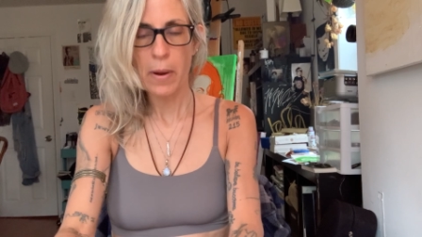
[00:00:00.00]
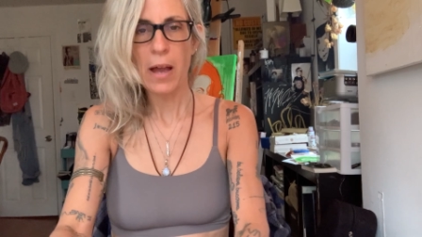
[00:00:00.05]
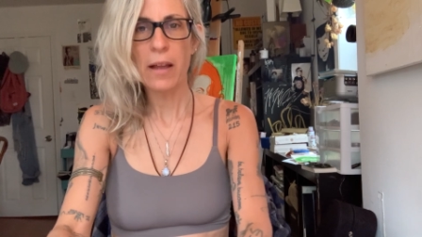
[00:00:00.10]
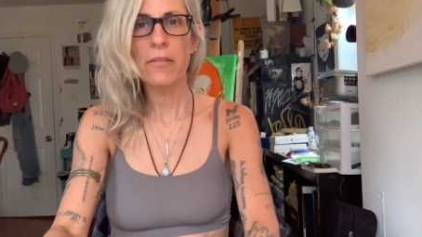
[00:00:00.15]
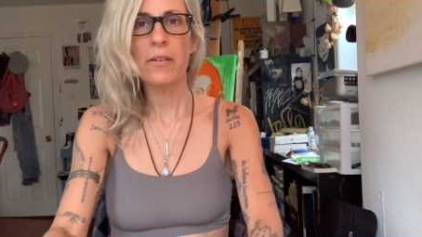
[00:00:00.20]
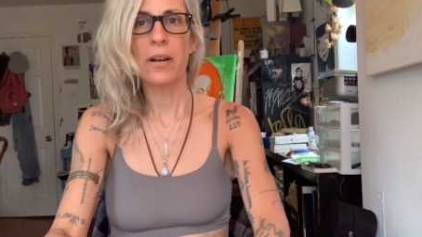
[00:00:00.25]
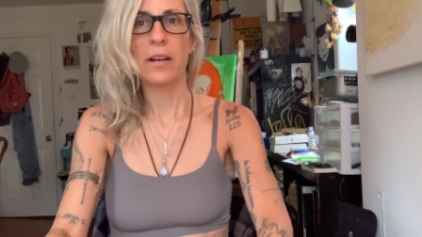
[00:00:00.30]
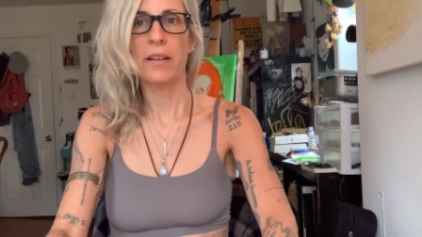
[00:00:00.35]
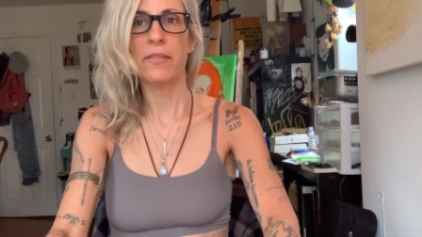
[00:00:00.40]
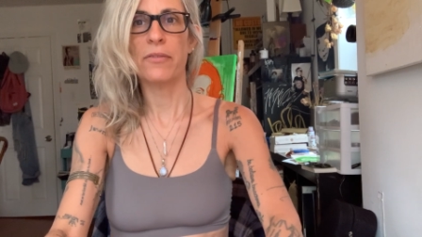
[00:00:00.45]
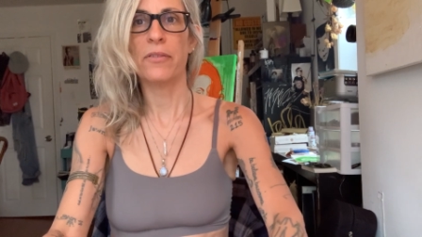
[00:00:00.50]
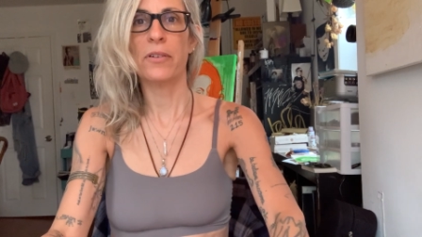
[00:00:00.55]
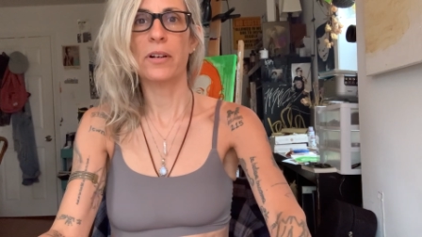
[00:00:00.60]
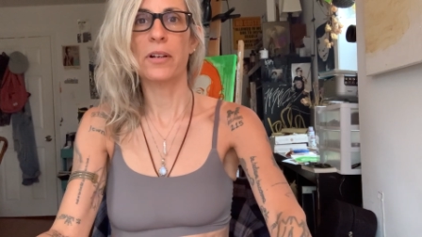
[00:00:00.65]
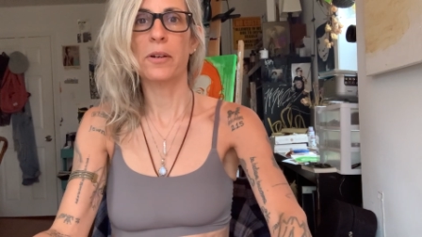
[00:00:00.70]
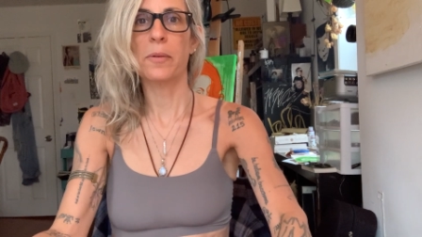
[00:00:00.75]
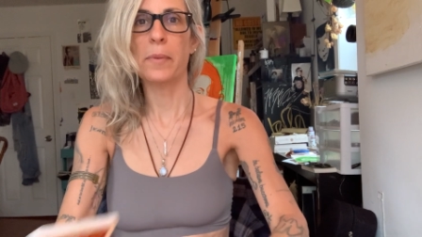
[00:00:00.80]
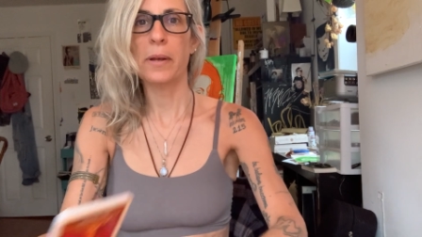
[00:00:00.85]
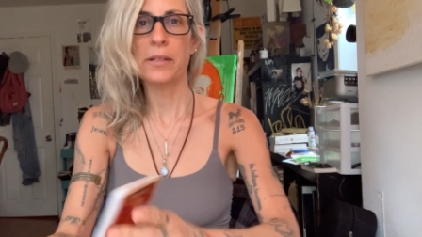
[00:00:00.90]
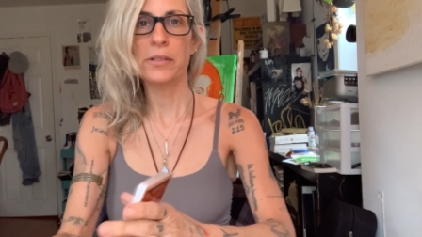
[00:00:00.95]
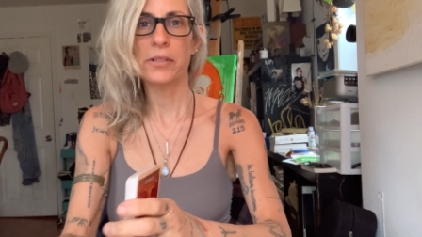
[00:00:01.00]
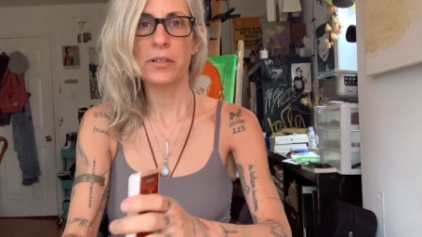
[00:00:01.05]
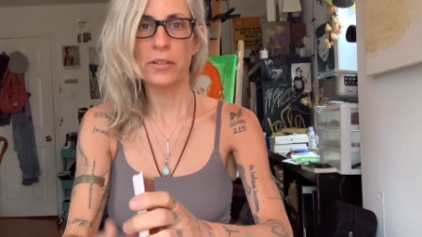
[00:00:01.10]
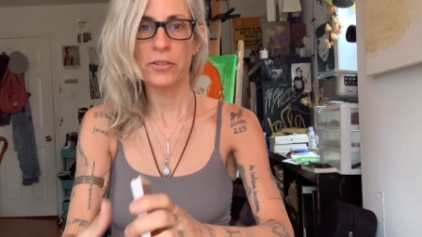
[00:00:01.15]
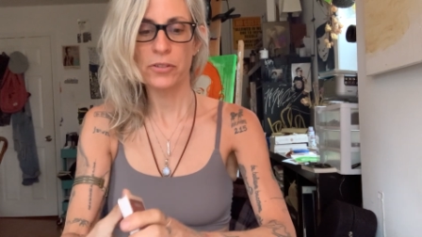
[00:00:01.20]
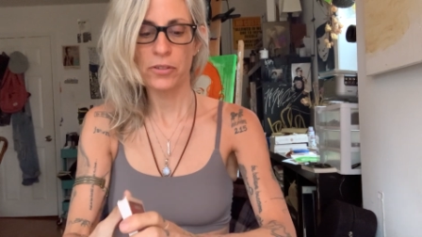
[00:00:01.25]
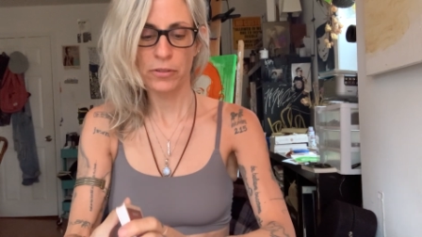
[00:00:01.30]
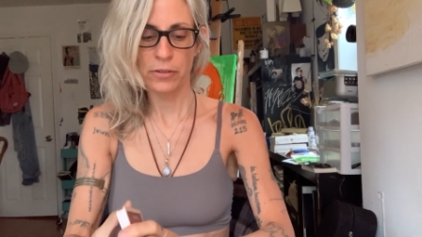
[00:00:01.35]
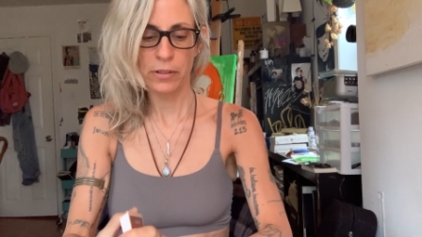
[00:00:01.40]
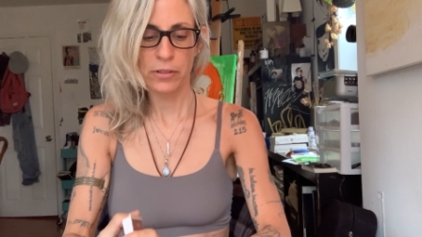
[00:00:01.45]
I ready for your
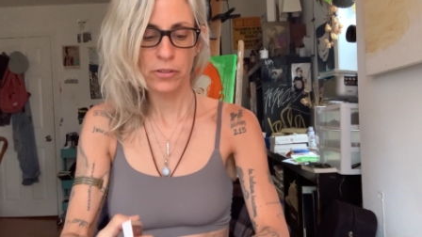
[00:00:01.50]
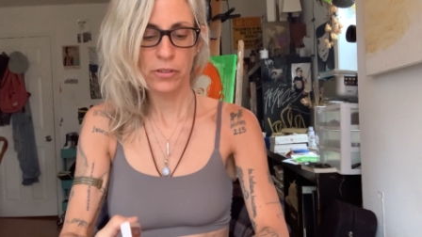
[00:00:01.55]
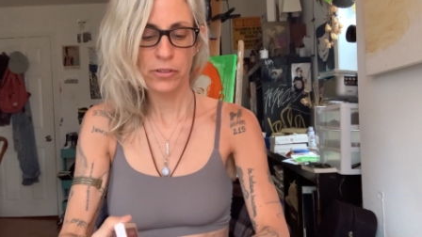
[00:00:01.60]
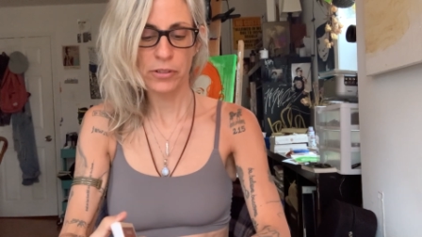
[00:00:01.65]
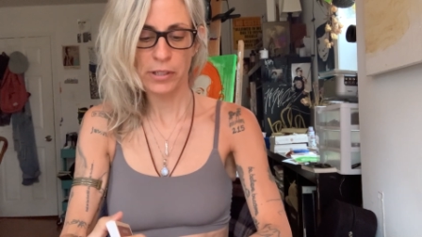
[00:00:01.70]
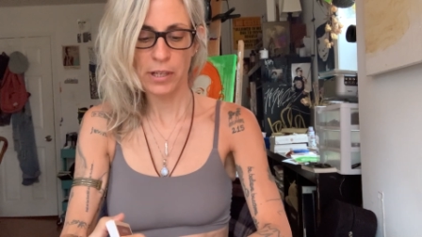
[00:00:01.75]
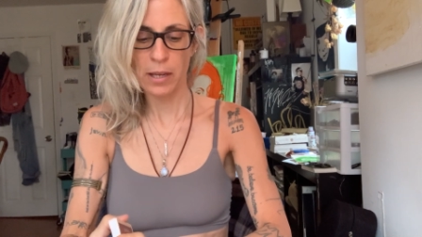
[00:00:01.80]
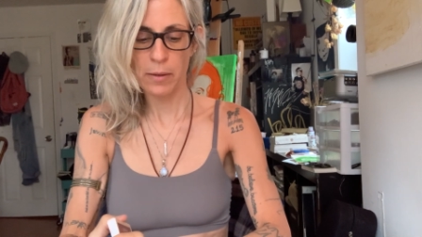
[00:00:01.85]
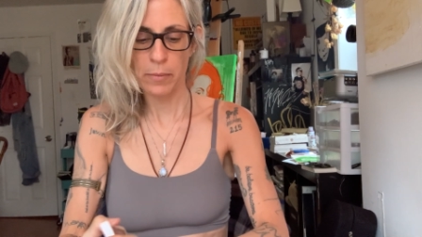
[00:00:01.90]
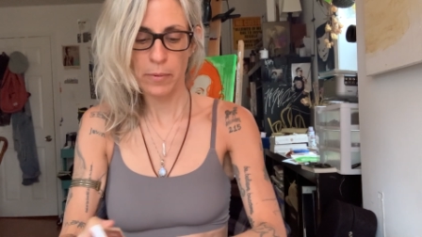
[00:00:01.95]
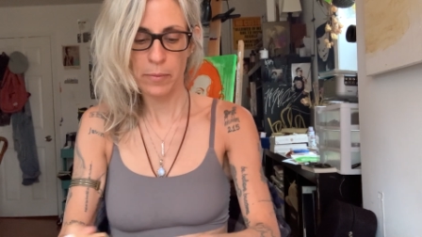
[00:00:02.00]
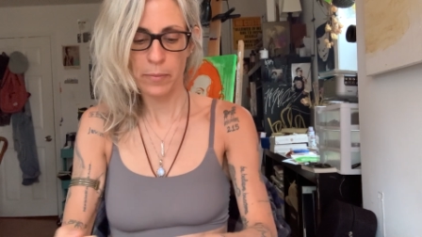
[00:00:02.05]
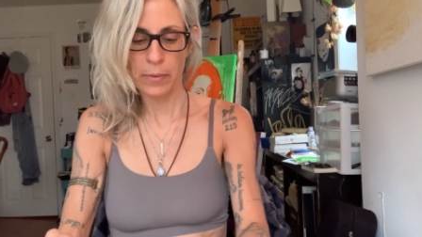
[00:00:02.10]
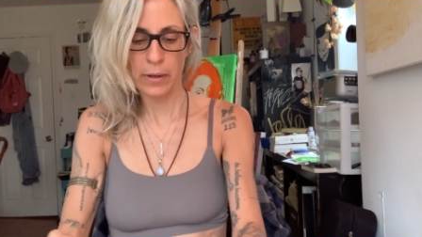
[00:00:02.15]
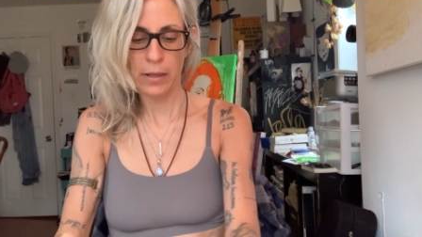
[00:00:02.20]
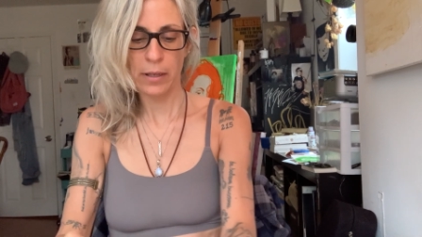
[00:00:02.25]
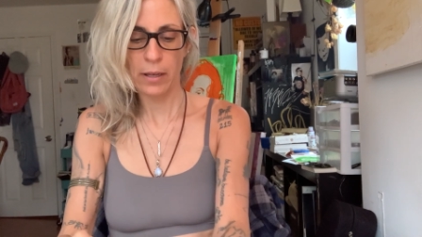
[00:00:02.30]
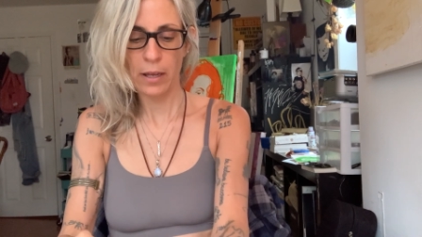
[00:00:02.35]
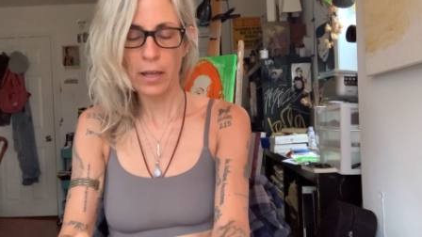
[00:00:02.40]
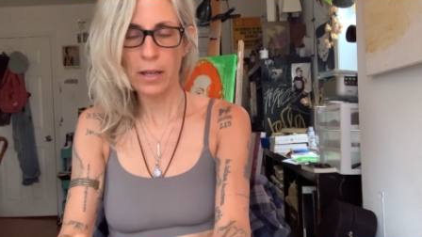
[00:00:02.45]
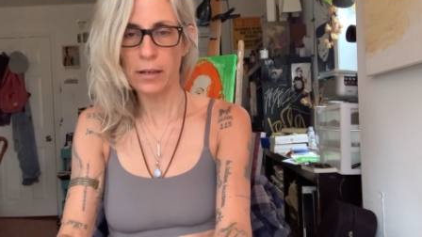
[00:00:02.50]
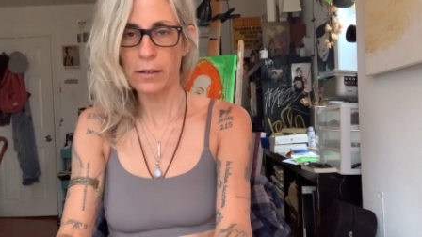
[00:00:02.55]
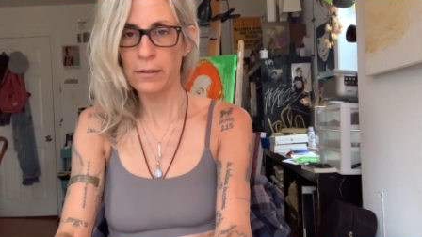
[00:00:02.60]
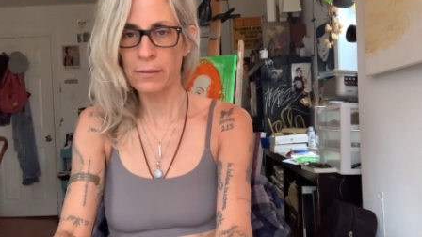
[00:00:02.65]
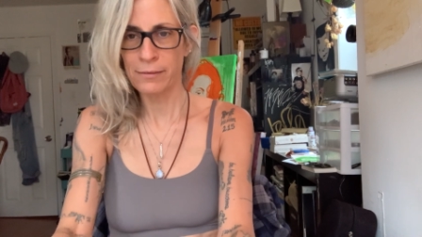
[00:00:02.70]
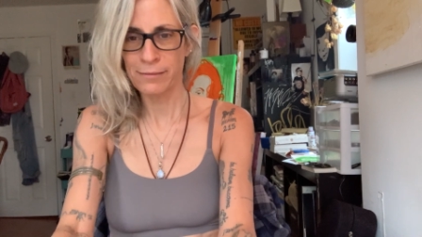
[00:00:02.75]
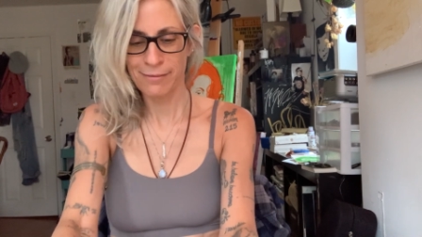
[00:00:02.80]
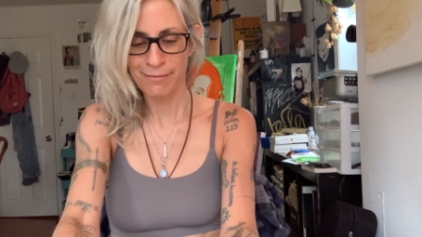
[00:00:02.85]
message? That just came in my head.